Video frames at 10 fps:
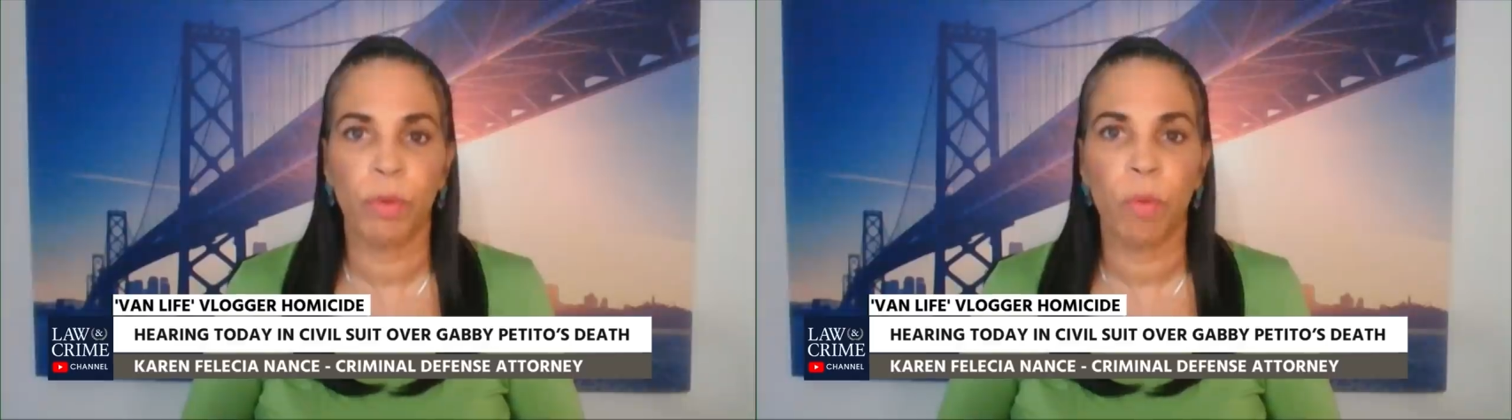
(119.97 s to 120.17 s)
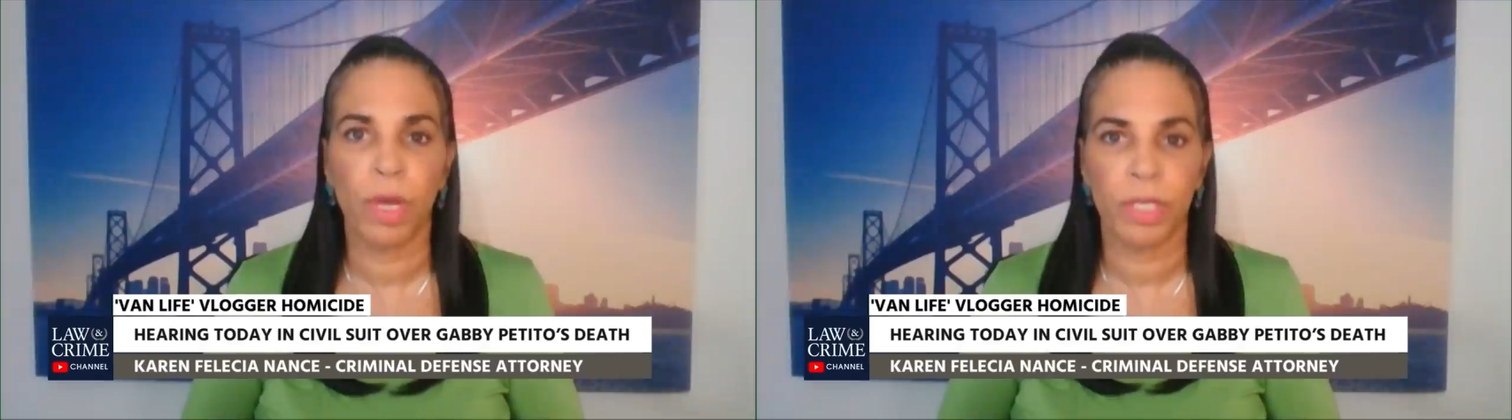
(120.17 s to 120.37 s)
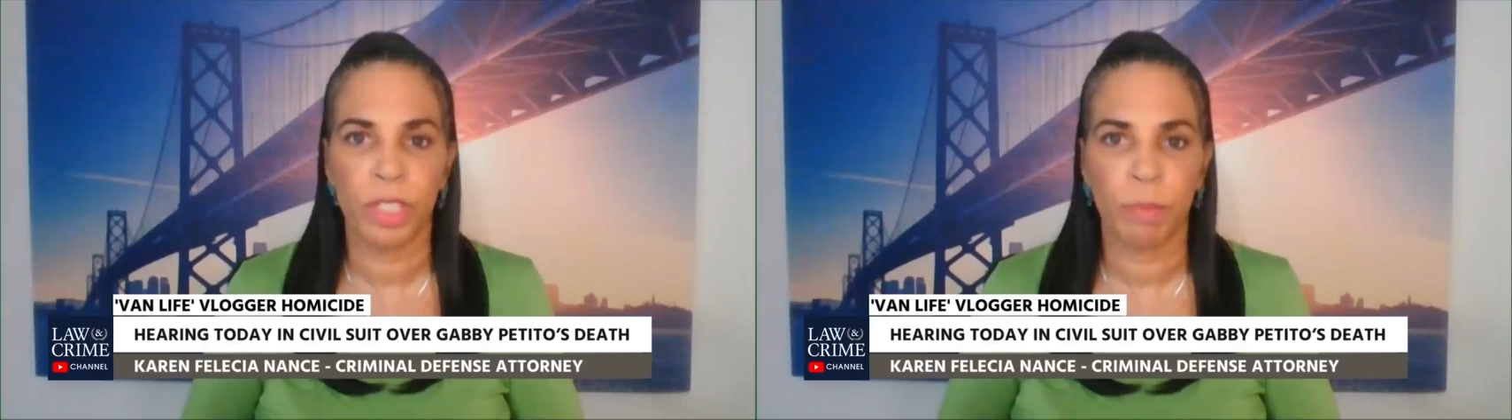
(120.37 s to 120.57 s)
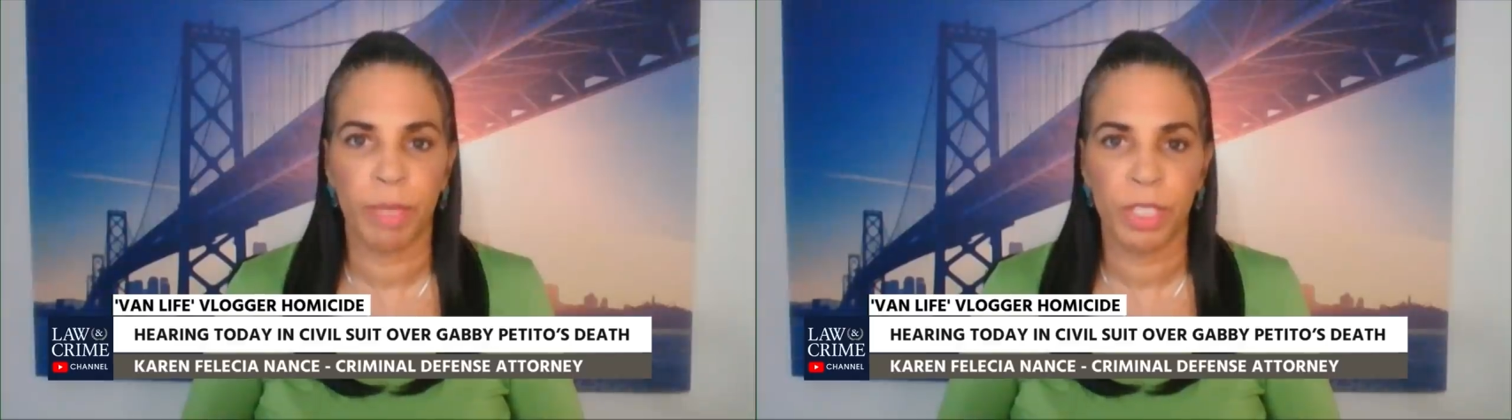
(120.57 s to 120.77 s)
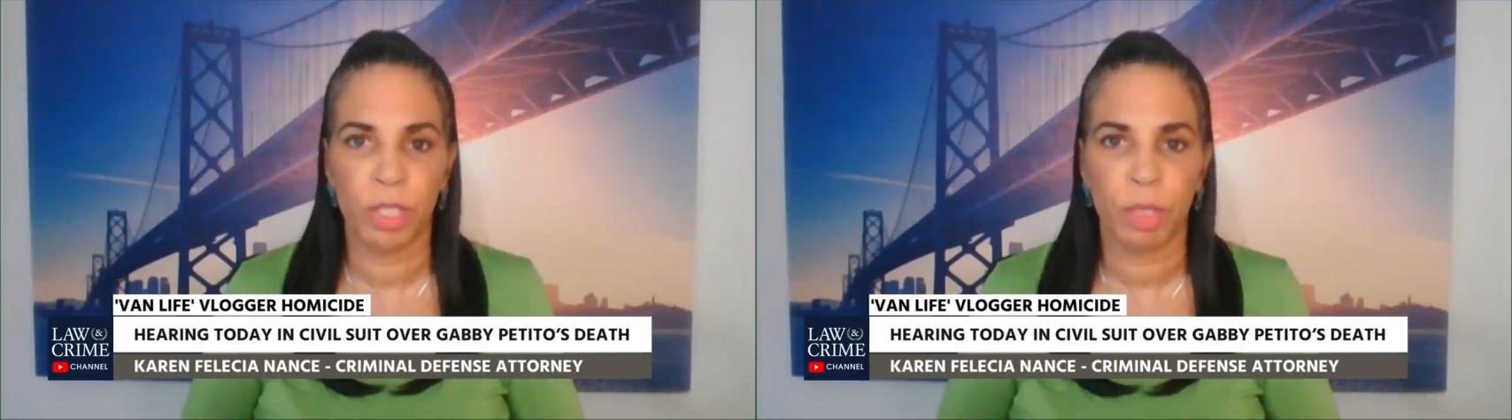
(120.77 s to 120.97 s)
or you would want to
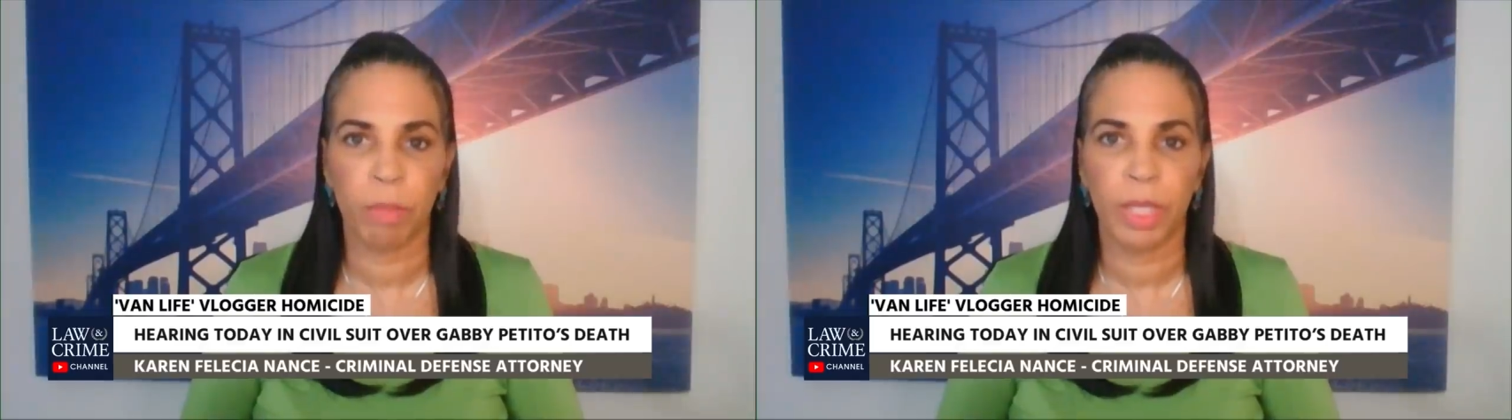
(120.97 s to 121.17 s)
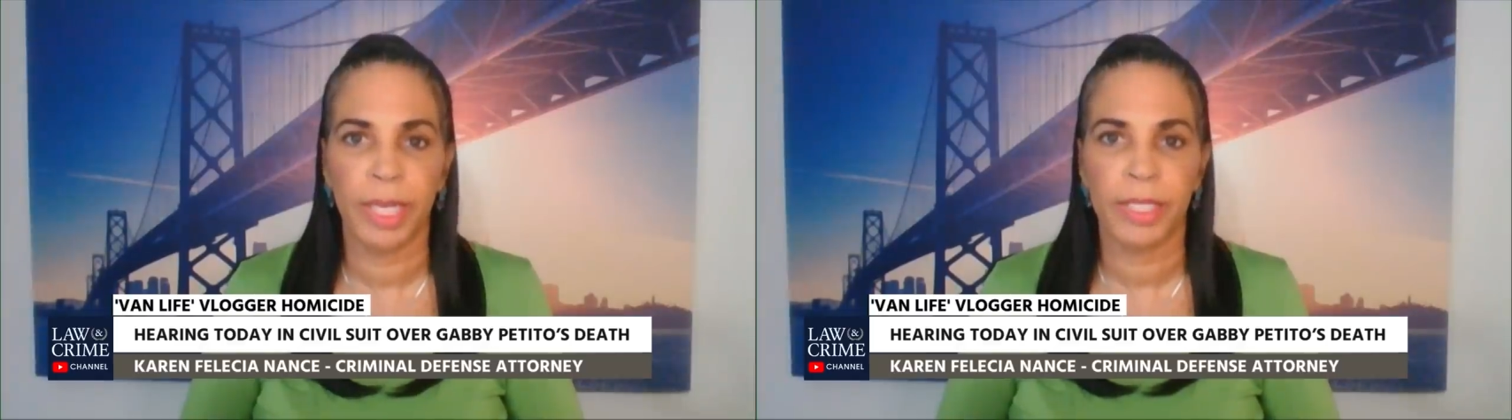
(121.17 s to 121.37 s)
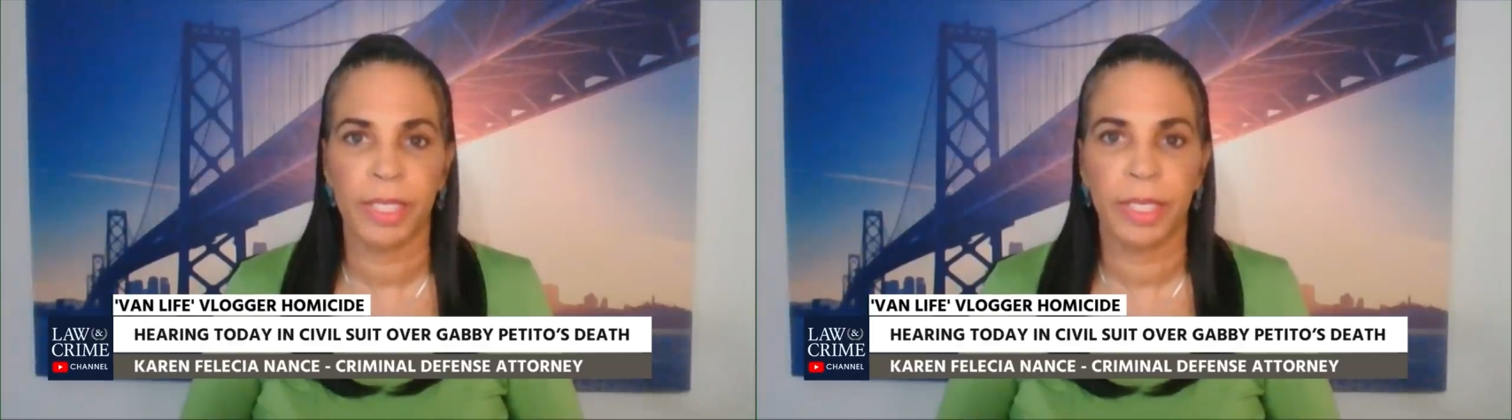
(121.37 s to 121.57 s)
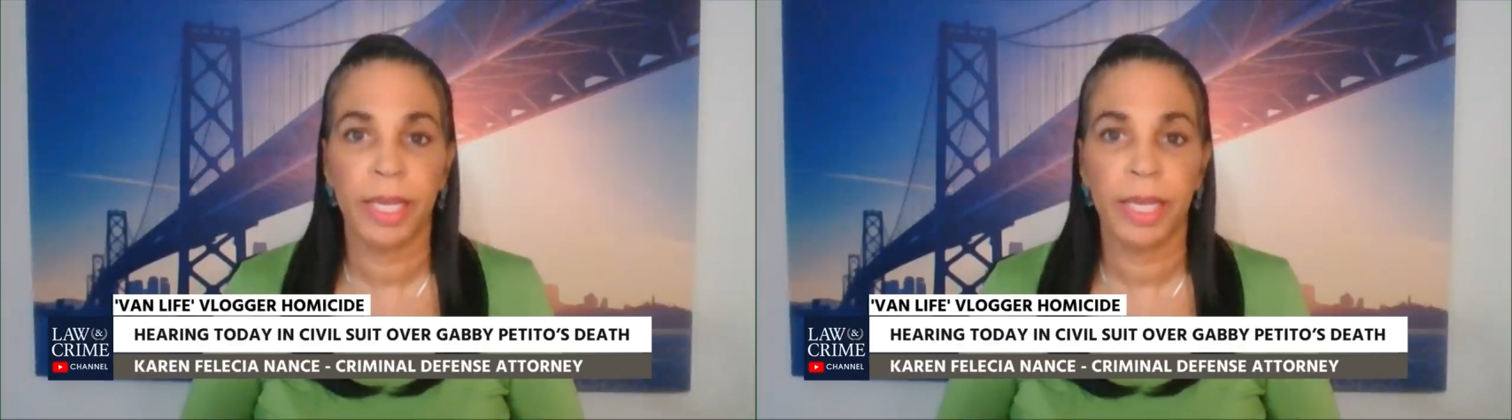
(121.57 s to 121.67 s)
speak to the police